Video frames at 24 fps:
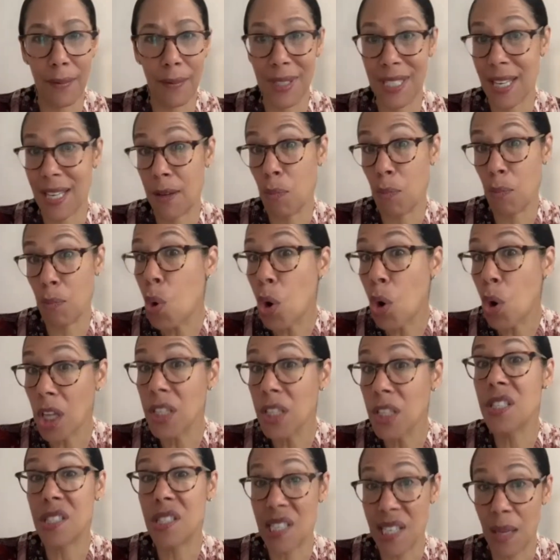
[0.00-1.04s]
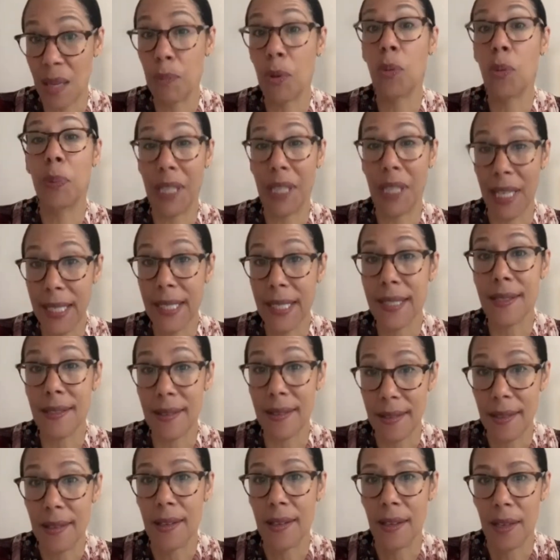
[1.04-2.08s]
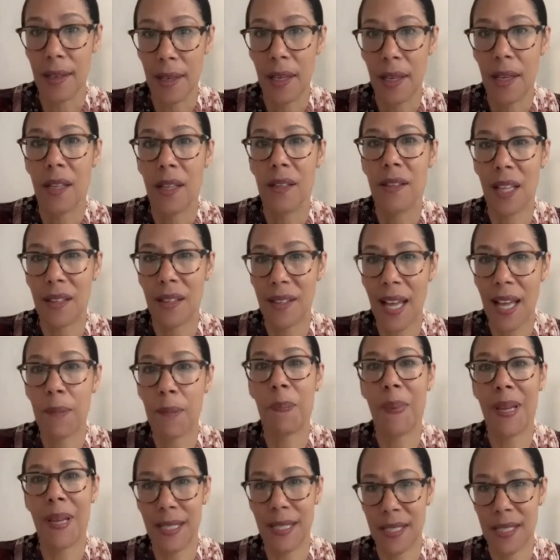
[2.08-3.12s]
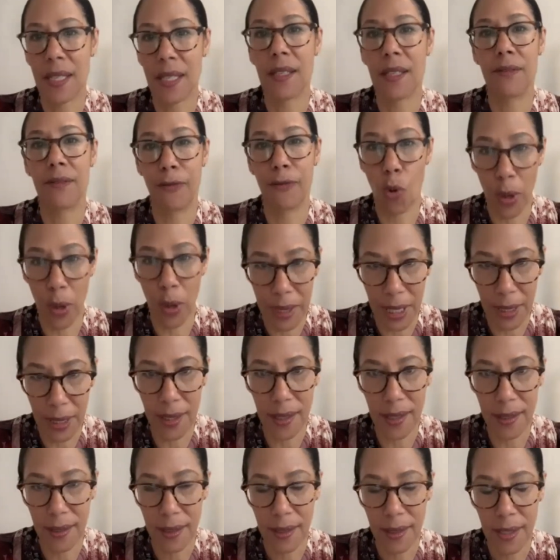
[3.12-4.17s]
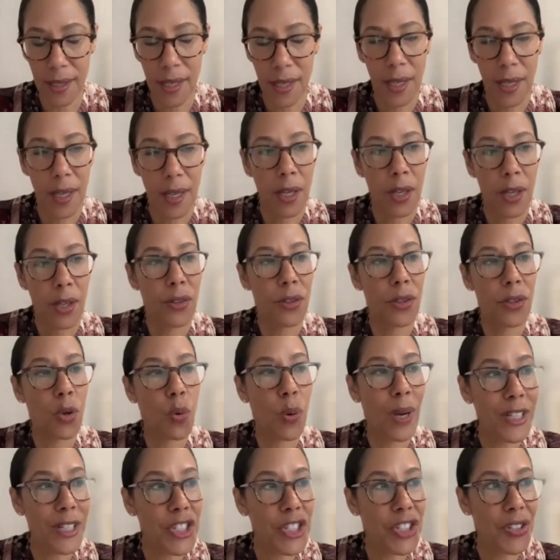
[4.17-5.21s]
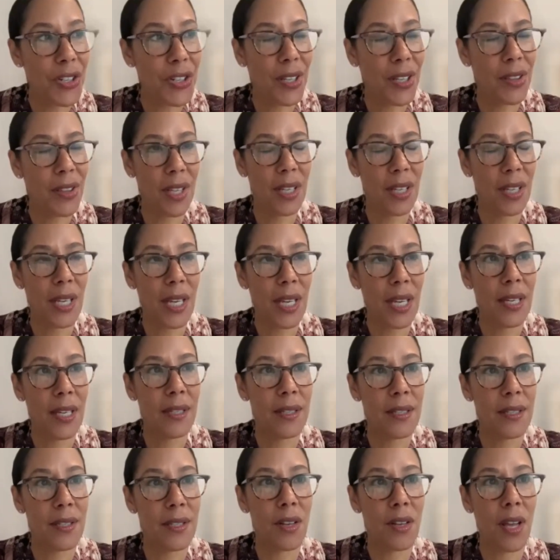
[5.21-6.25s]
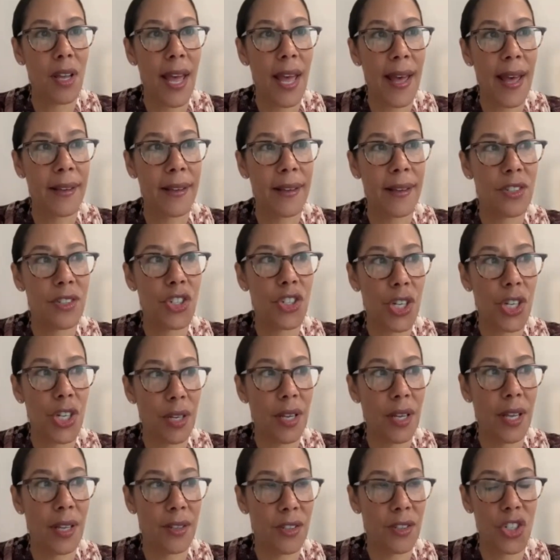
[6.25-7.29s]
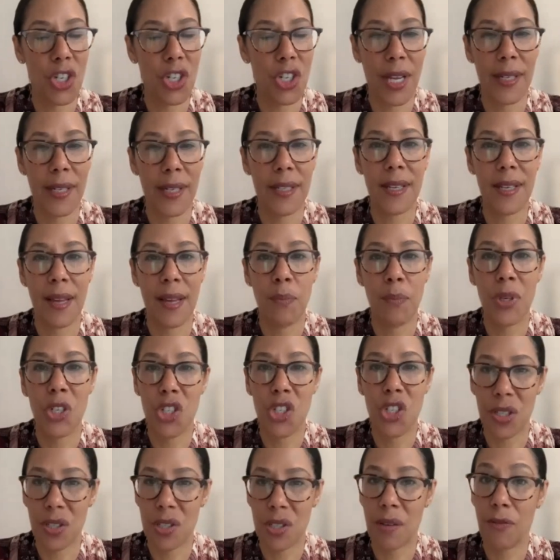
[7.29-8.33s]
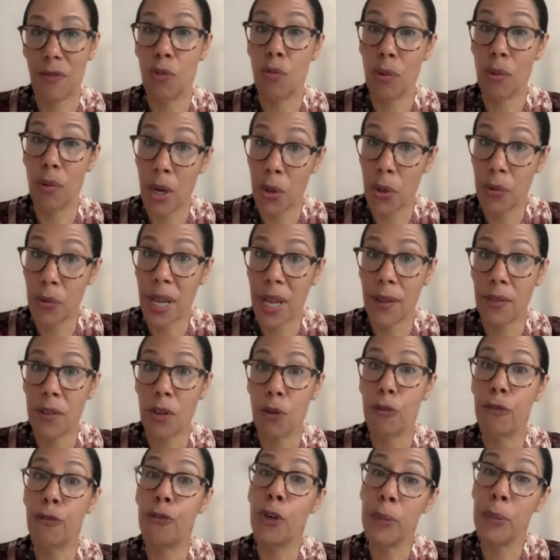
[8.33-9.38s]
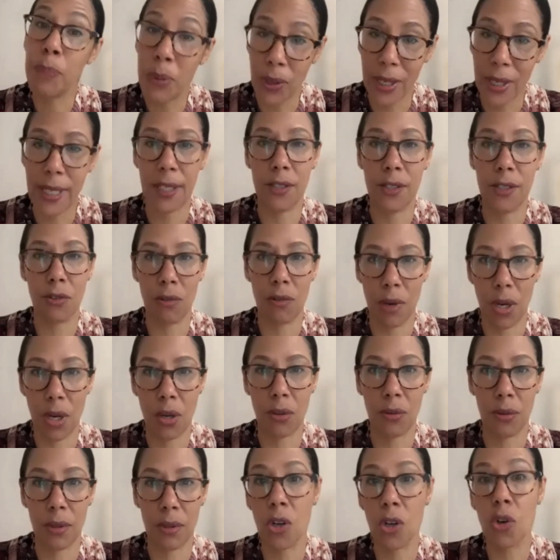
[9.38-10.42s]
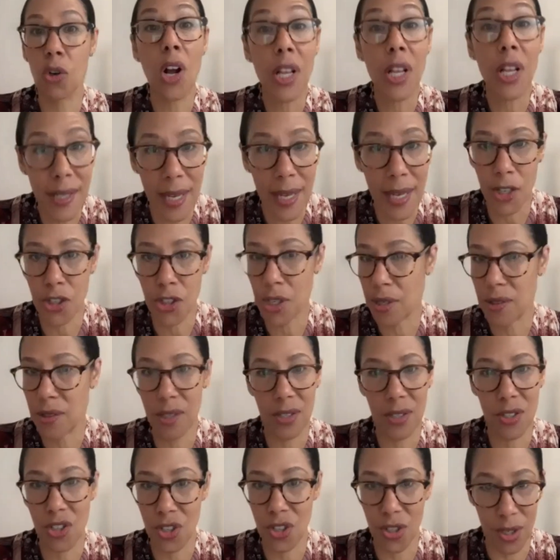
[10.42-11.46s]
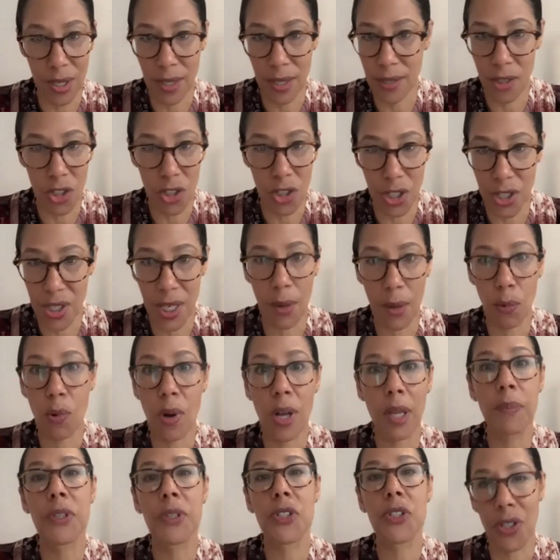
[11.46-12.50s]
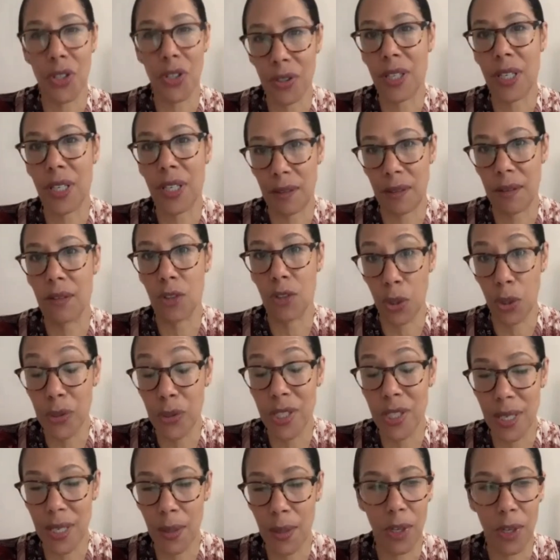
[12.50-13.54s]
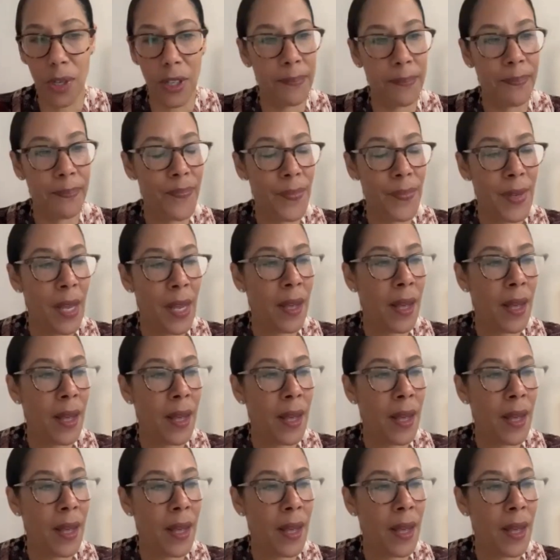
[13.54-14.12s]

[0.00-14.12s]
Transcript: I would say, more unstable place than that basic formula. The question, I think, is as China's ambitions have grown and their footprint has grown across Asia, this isn't just Taiwan, but certainly includes Taiwan,